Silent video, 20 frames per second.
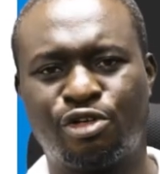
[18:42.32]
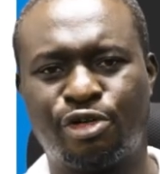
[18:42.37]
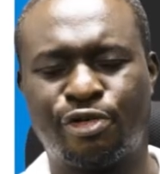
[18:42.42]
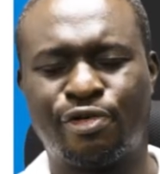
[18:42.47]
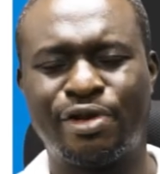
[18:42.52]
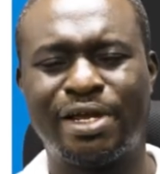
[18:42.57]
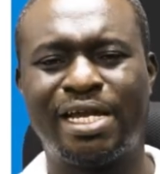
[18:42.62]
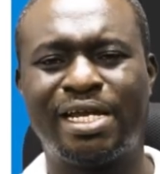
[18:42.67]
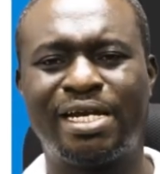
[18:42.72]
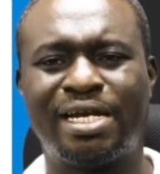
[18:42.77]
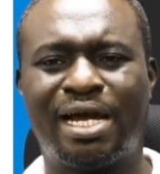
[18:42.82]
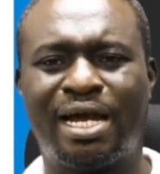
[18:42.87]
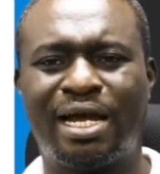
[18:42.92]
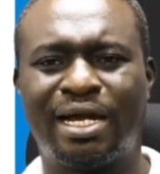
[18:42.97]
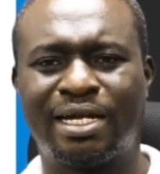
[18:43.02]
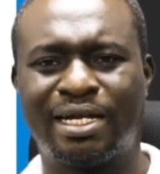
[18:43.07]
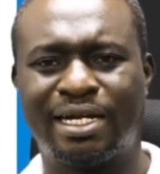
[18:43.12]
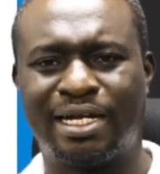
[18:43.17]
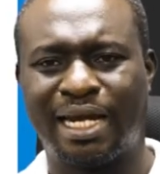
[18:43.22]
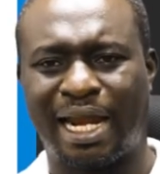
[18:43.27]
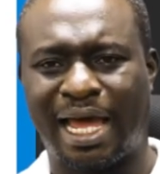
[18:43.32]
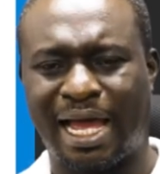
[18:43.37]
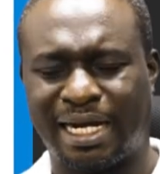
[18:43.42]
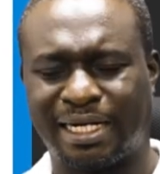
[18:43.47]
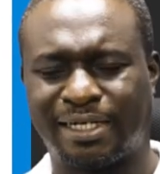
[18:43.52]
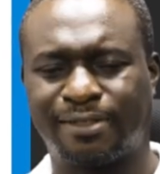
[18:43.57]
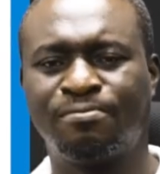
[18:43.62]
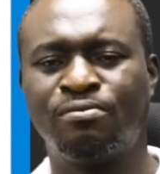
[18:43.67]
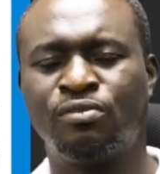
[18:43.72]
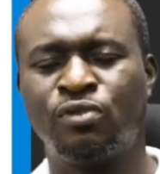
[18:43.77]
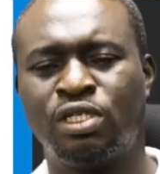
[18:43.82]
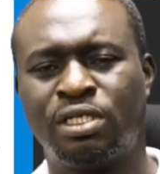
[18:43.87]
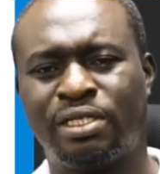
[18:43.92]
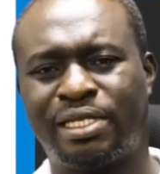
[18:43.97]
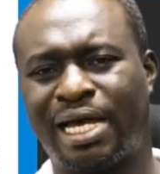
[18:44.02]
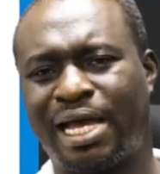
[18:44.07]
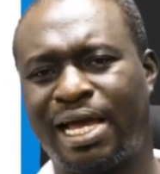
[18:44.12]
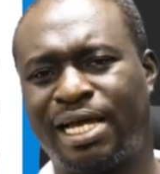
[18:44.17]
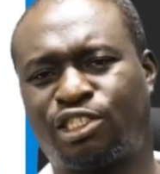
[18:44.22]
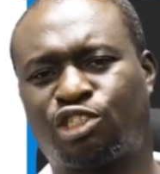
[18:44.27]
Green gland.
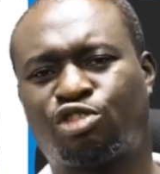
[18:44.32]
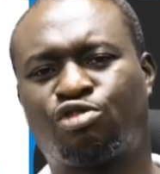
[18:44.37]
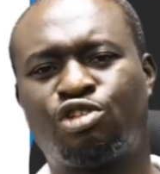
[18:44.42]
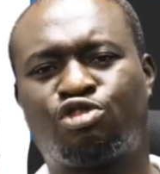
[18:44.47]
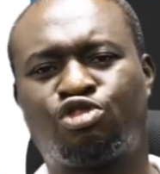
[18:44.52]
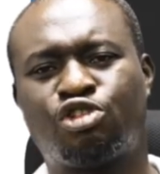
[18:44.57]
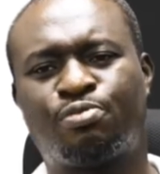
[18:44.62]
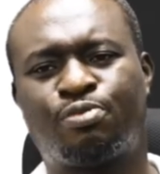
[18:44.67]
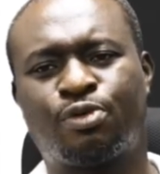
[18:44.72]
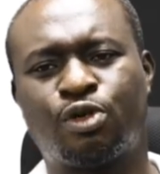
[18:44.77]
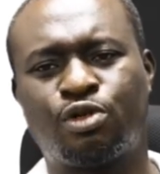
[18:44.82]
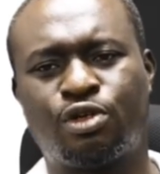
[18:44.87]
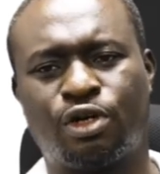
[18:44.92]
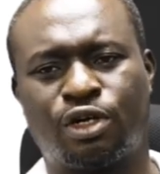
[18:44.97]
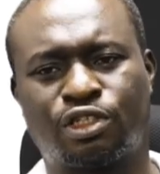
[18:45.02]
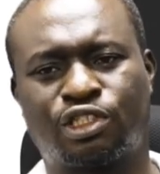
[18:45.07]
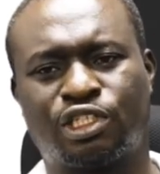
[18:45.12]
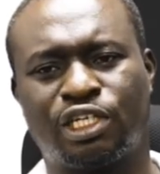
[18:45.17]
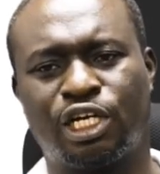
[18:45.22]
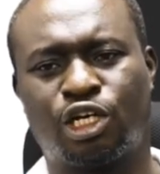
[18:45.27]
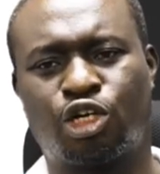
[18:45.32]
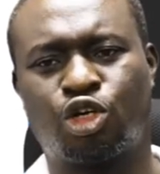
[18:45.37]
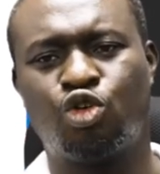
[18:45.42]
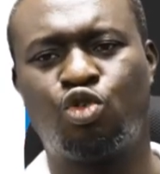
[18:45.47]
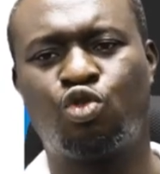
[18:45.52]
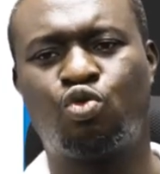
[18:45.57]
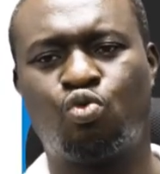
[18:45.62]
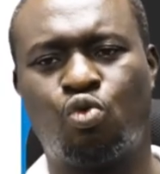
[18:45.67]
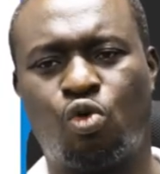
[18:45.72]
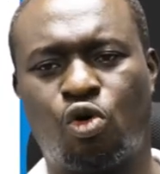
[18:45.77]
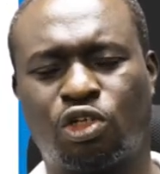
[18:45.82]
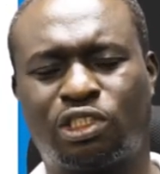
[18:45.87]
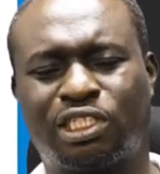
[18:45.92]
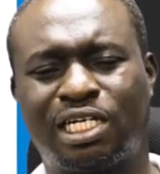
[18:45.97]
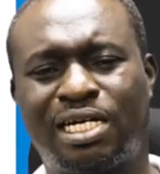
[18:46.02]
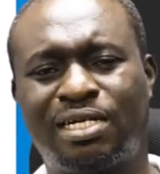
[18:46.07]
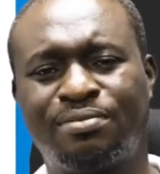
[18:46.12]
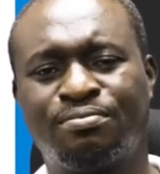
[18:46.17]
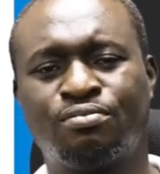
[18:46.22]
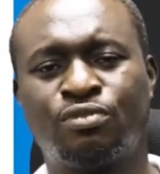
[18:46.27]
Their excretory products include
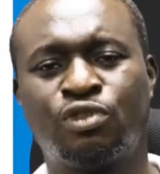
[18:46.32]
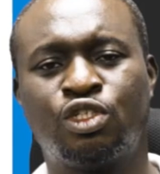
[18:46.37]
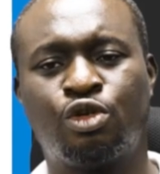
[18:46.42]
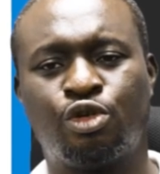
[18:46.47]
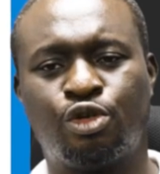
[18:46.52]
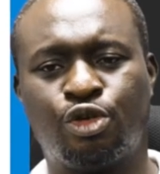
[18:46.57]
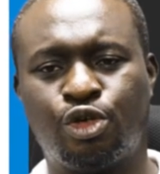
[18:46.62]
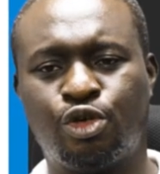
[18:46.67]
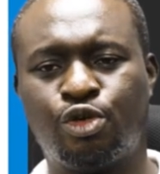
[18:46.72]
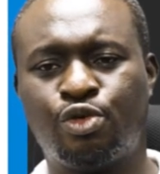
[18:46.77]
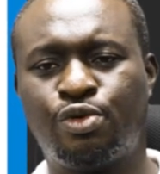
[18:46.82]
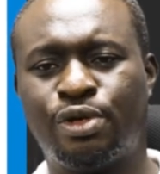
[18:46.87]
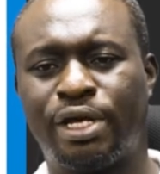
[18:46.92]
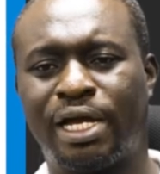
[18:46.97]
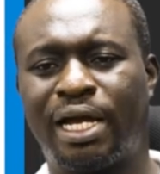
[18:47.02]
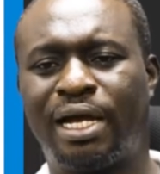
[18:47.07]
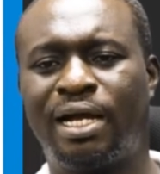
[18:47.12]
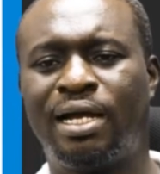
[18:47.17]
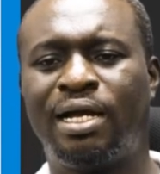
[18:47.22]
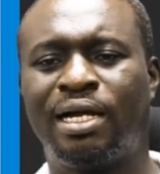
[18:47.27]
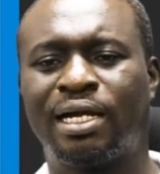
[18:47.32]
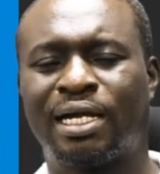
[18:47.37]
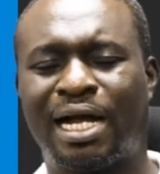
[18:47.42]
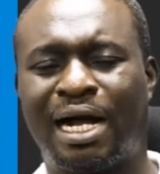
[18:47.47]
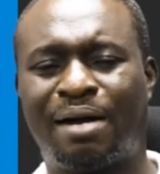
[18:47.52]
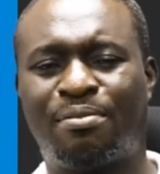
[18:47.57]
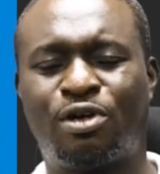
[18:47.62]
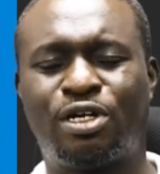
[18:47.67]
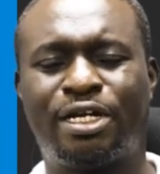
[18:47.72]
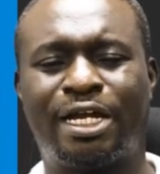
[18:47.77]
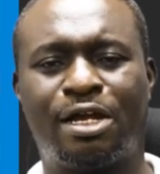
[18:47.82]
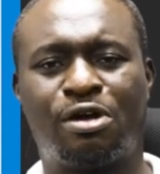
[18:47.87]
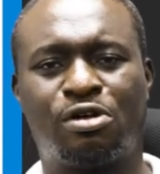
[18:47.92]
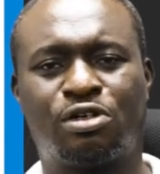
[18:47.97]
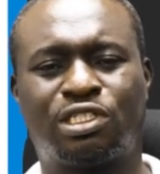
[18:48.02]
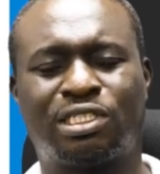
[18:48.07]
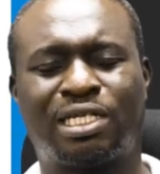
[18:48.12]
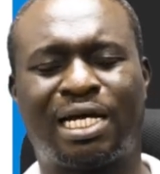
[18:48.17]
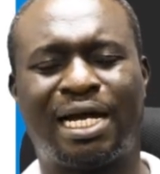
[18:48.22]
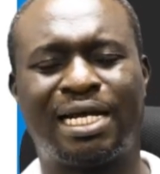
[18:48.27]
water, urea, carbon
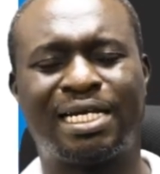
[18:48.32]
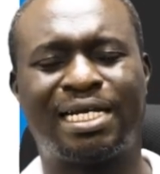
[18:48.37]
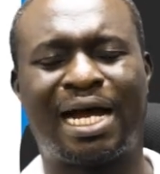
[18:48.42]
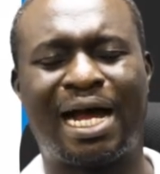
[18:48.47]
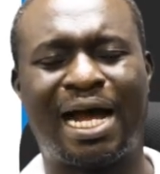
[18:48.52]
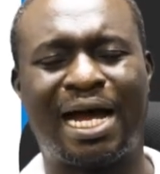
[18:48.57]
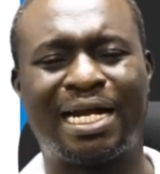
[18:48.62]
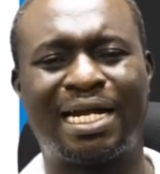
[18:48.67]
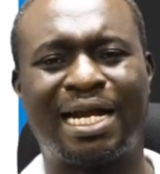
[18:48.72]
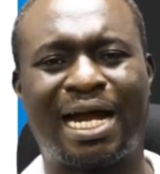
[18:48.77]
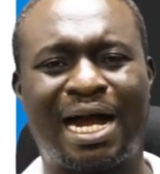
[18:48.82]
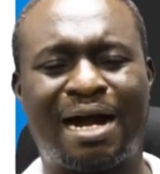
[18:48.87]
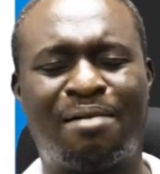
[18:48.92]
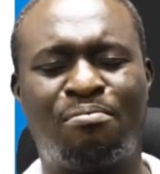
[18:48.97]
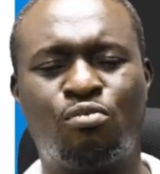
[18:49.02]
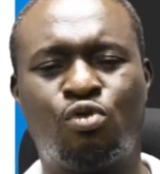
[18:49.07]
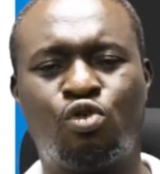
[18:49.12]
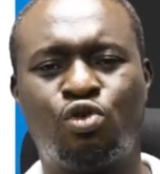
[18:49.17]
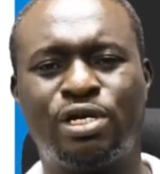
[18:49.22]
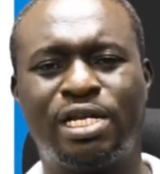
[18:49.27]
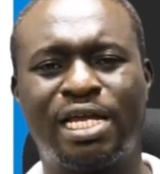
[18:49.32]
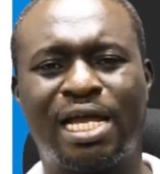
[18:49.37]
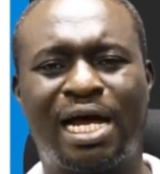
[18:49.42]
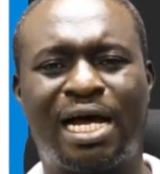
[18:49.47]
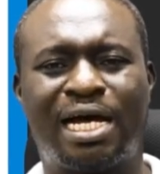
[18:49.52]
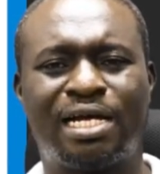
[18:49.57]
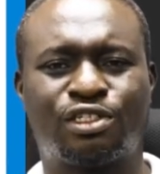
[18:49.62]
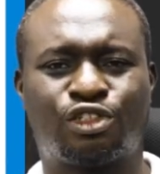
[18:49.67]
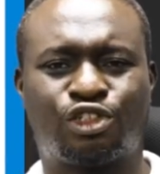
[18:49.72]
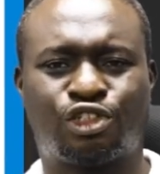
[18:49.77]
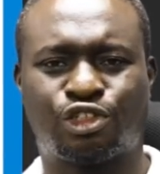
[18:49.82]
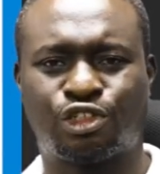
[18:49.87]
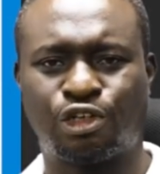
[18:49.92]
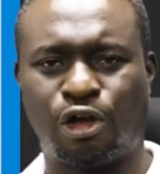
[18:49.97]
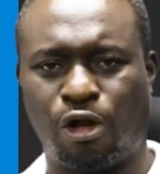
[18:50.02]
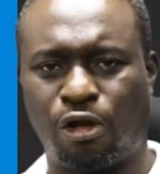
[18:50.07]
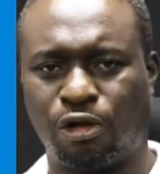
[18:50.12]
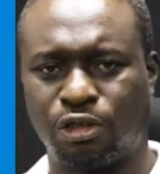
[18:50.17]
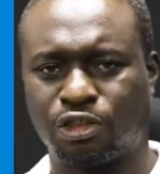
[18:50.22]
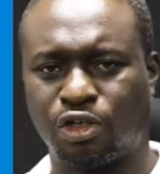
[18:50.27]
dioxide, and ammonia
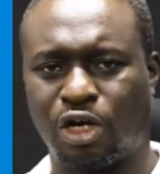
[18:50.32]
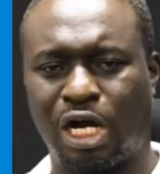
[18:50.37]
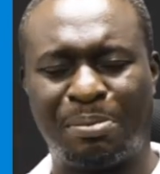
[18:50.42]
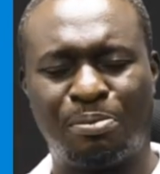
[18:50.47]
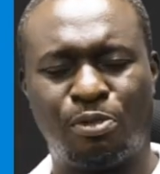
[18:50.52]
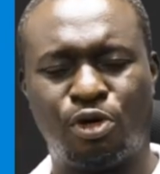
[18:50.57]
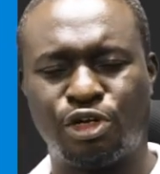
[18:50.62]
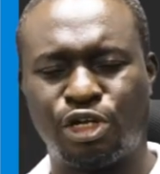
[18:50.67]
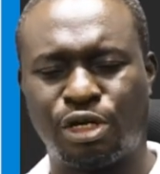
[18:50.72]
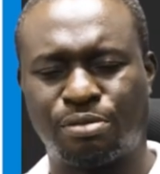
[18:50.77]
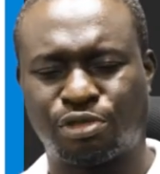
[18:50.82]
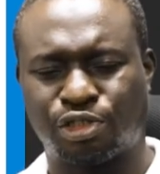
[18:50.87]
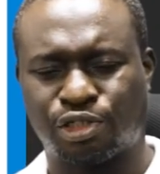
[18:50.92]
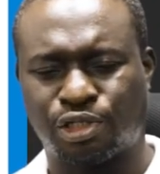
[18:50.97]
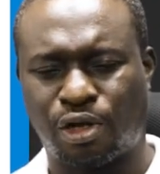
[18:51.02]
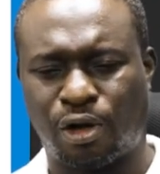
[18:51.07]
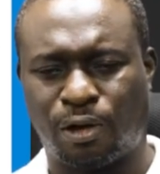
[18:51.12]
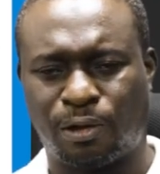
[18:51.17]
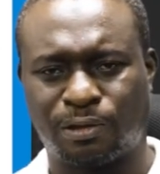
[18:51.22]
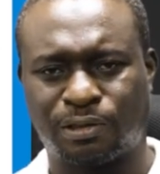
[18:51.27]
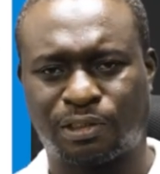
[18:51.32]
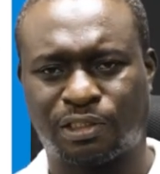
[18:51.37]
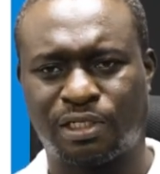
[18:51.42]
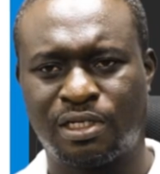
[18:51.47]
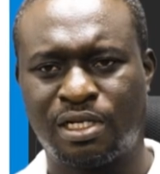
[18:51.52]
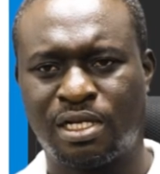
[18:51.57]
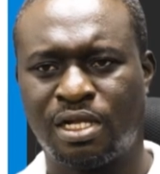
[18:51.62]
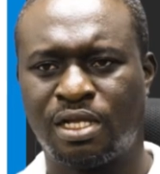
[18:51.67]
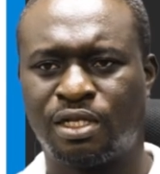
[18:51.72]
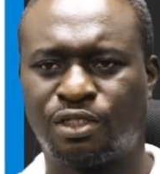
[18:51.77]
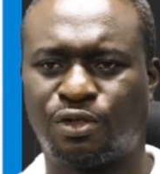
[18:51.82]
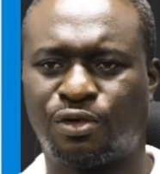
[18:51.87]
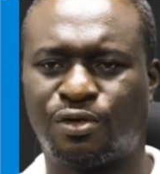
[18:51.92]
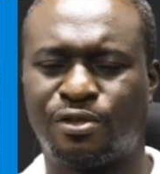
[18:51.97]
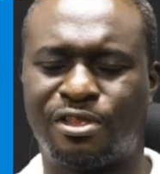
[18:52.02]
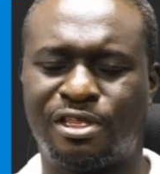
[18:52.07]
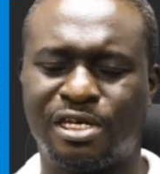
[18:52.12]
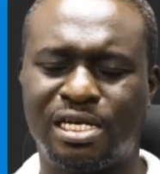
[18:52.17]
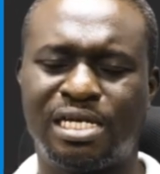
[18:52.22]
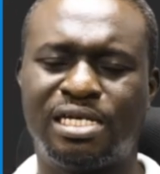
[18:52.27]
salt or ammonium salt.
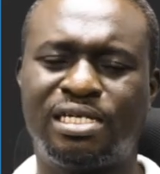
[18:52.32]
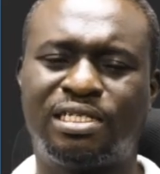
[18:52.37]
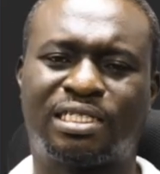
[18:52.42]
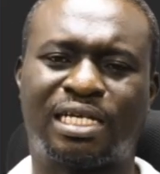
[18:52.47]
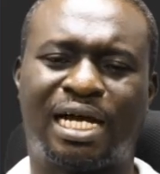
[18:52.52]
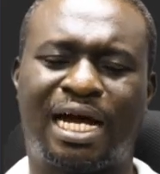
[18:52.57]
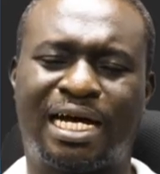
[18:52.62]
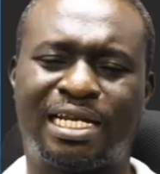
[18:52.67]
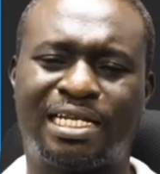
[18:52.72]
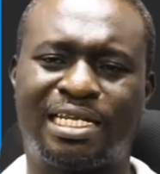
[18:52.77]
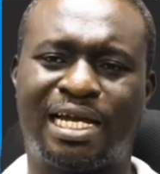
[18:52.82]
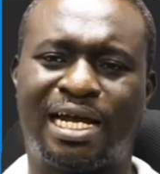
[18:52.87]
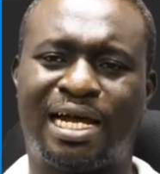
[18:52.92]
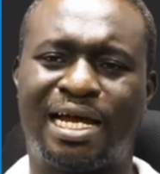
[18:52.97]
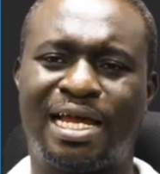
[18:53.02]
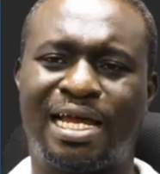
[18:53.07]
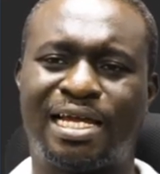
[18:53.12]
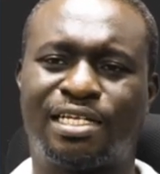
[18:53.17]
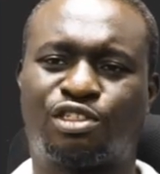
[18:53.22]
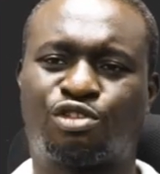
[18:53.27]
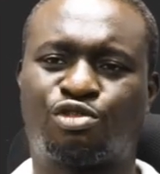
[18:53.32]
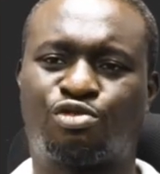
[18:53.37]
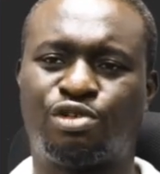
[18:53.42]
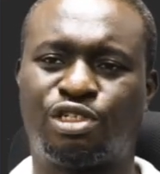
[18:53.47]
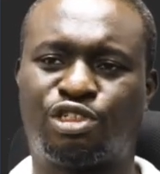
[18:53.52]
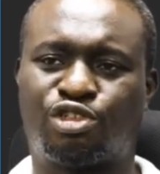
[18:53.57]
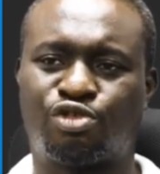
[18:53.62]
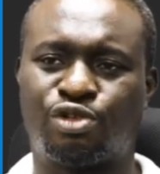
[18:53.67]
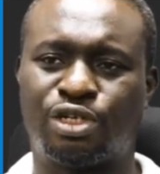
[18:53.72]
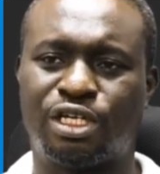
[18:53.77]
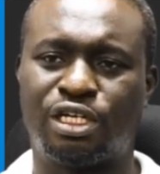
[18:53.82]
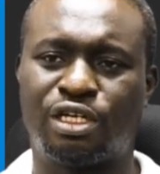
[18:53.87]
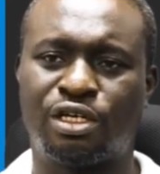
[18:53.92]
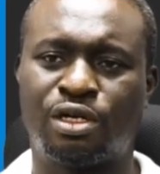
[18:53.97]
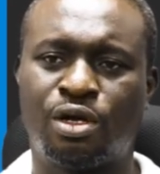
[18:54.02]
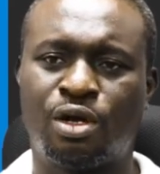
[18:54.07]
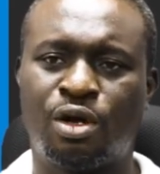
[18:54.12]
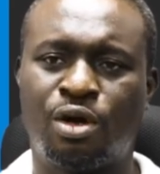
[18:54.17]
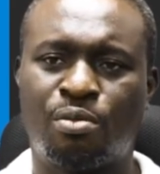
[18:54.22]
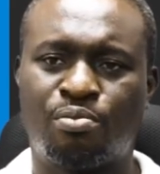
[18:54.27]
So these are their
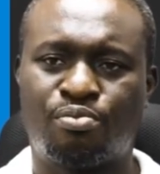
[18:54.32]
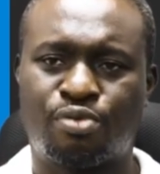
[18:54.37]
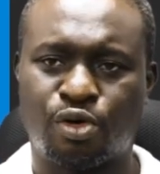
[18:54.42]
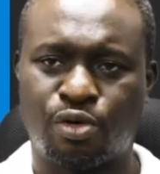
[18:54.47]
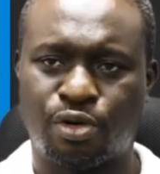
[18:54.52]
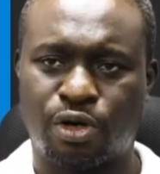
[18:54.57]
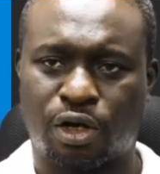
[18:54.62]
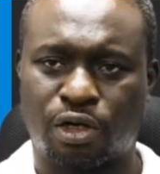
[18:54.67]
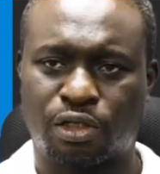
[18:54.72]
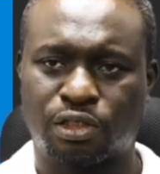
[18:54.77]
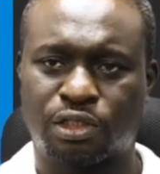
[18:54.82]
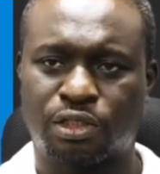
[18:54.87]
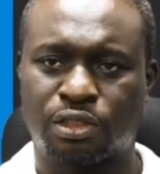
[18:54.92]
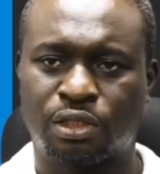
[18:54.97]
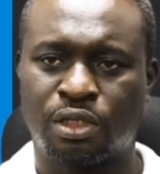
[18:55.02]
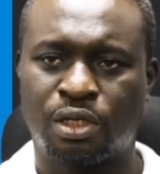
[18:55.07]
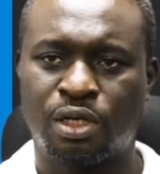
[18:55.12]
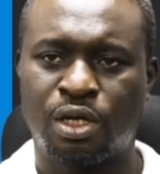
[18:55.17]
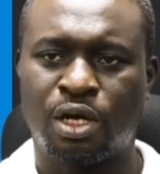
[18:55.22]
excretory products.